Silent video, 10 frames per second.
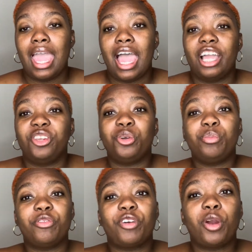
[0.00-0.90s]
I do
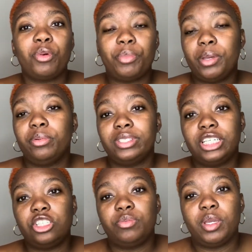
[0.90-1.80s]
prefer when people
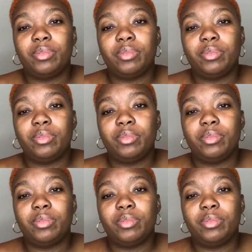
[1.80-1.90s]
teach me,